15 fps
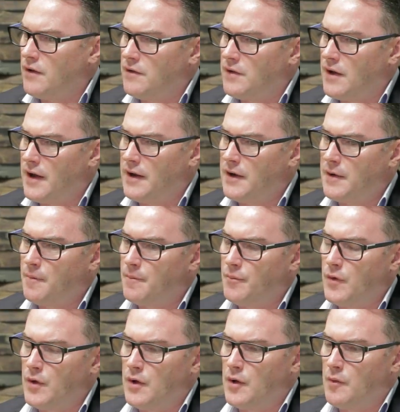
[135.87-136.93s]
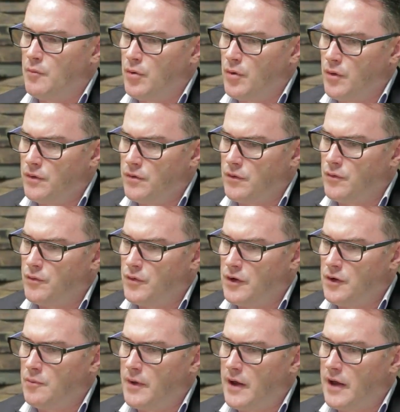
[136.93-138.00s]
don't take personal
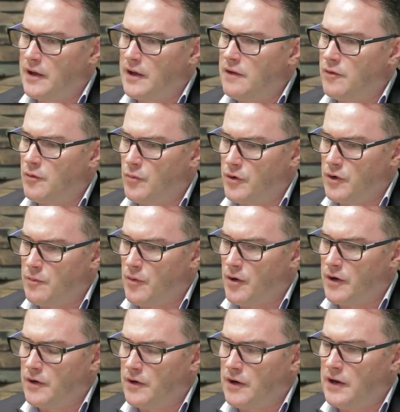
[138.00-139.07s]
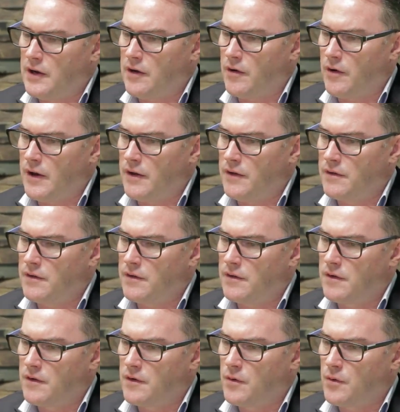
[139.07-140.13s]
feedback, even what you might hear as